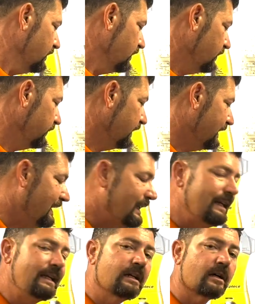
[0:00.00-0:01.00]
there's a
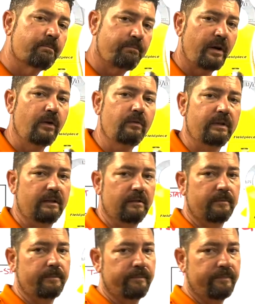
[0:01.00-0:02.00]
key component
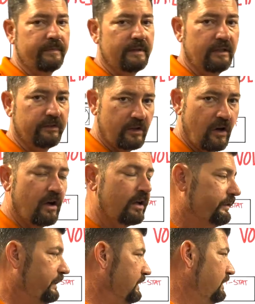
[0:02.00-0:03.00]
that's
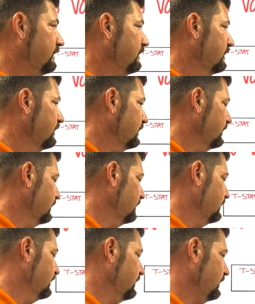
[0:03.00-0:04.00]
causing it.
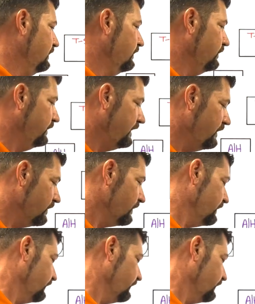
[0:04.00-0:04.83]
You know, here